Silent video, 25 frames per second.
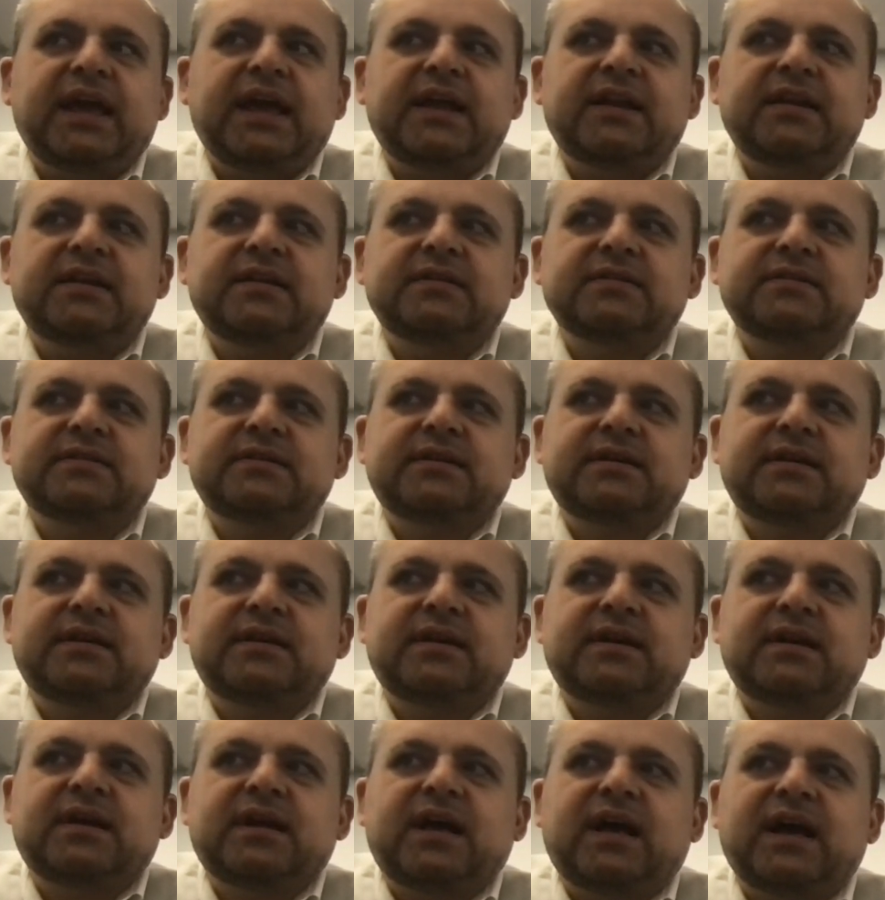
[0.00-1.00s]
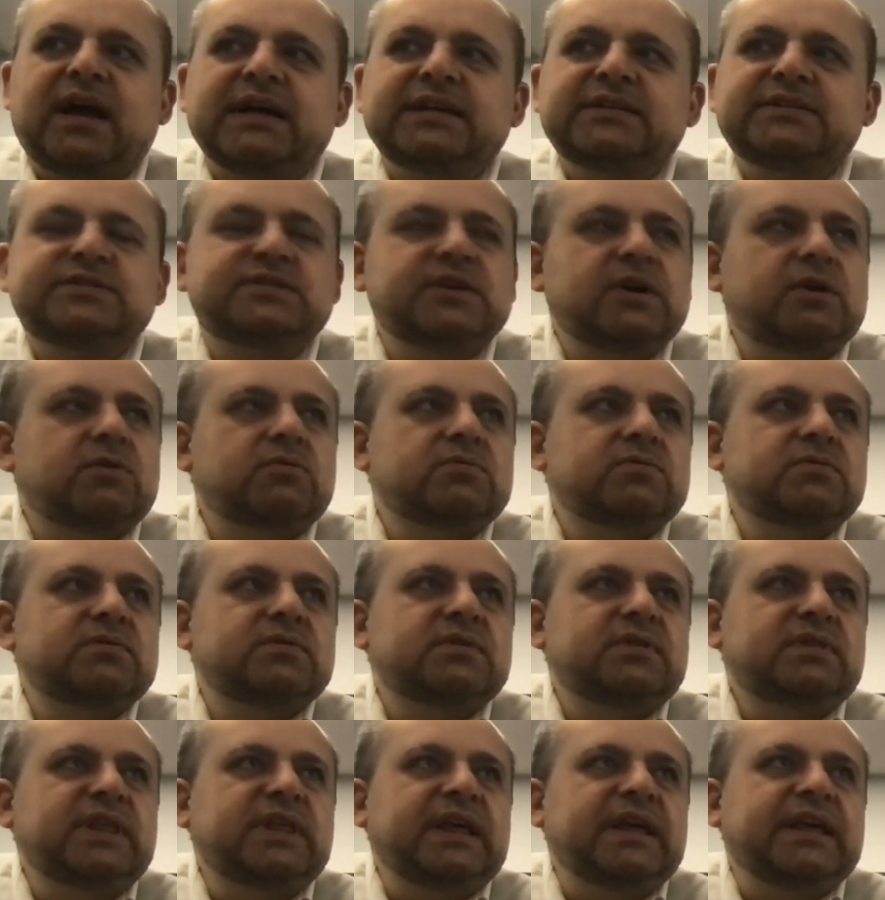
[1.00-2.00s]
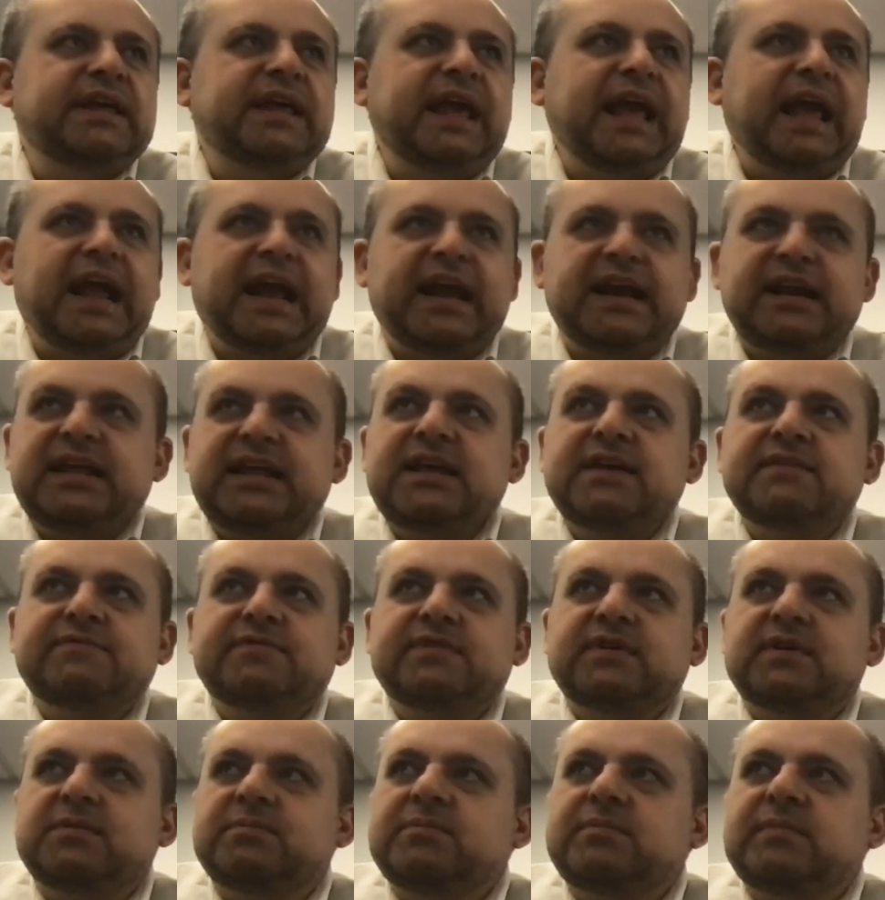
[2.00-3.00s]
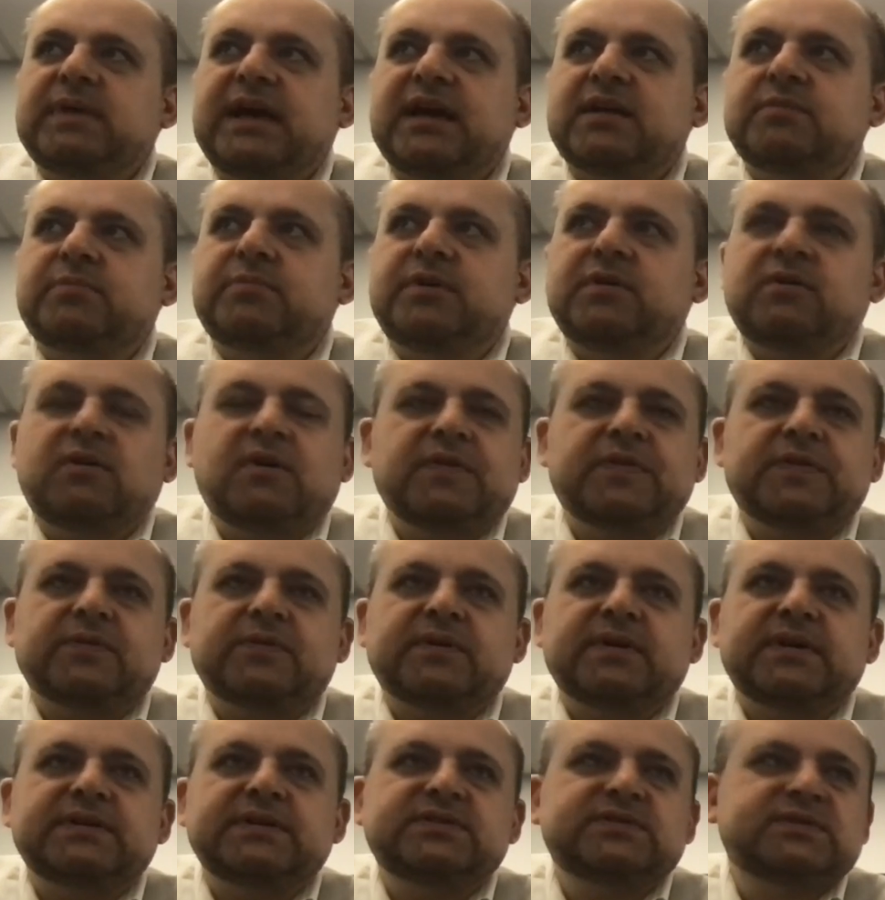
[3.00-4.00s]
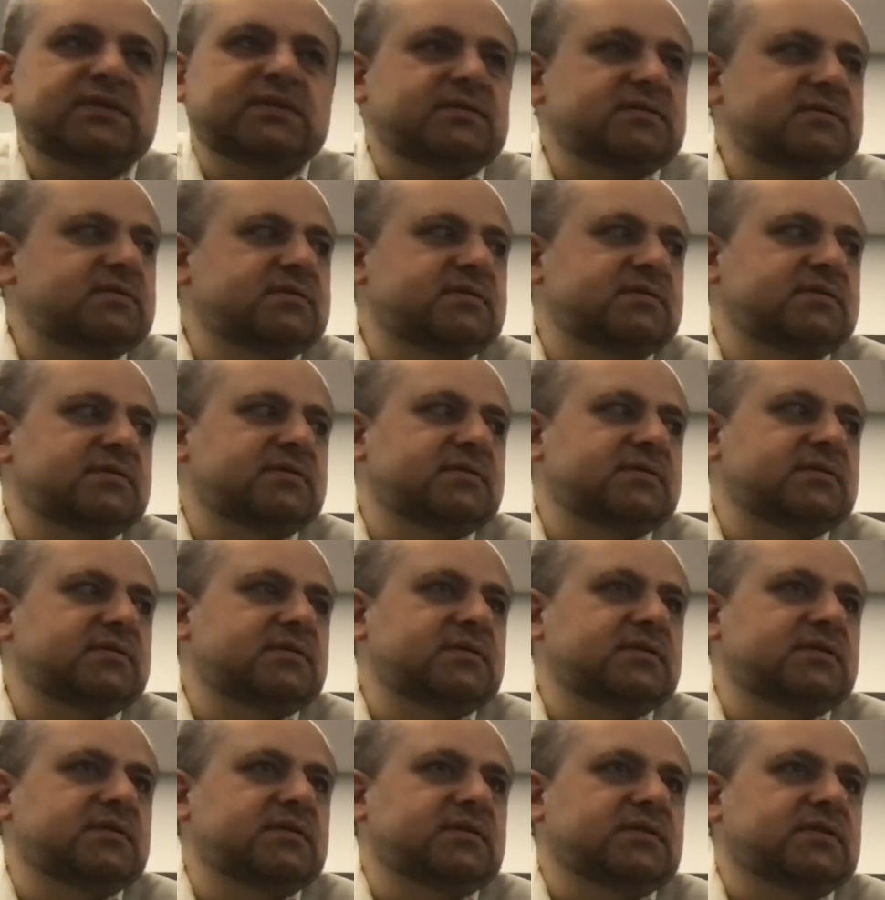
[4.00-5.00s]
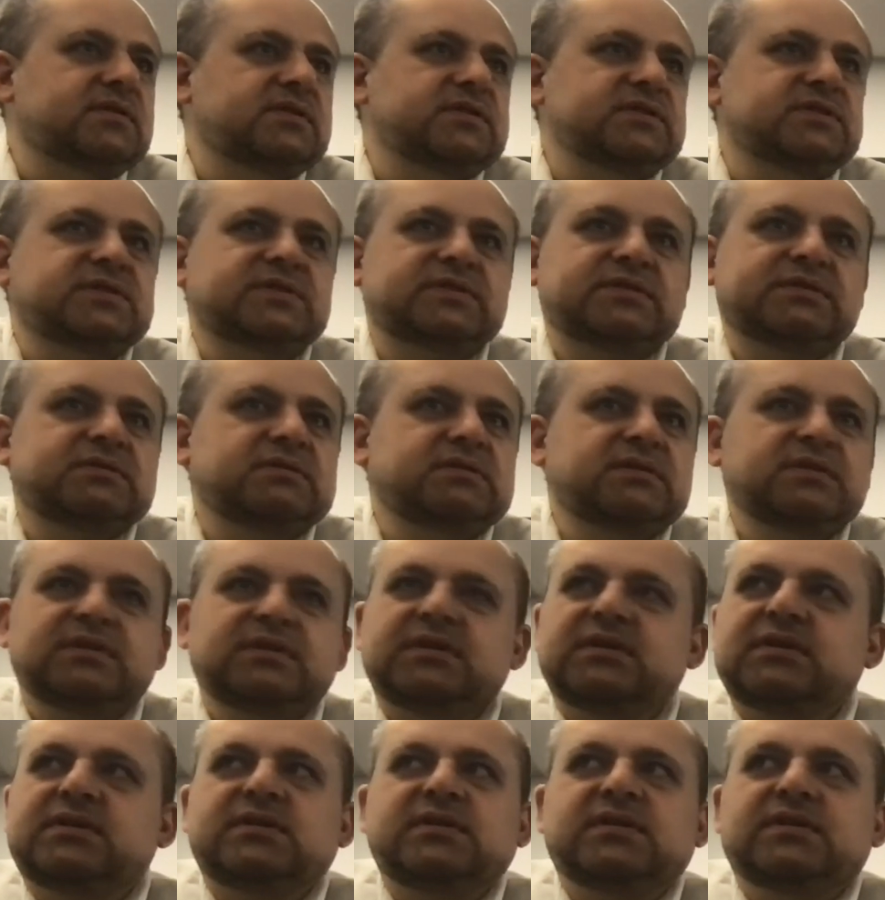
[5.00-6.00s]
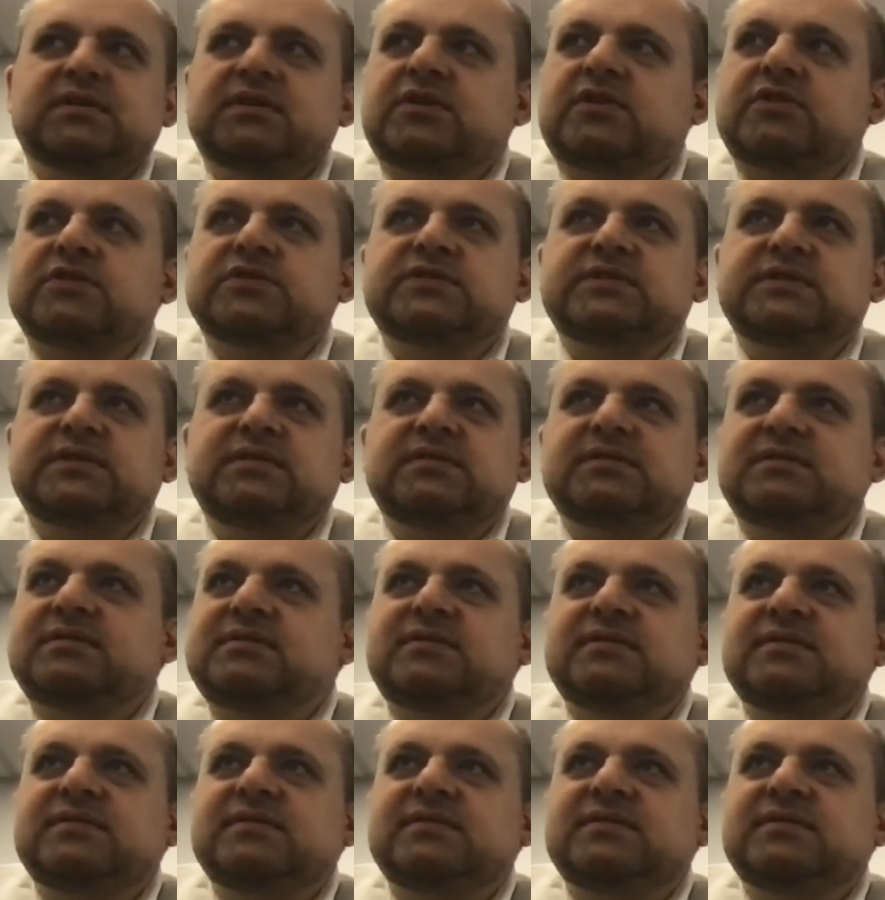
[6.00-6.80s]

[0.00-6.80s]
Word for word: and I don't think any of them had been authorized because. Hmm. Because hmm. they've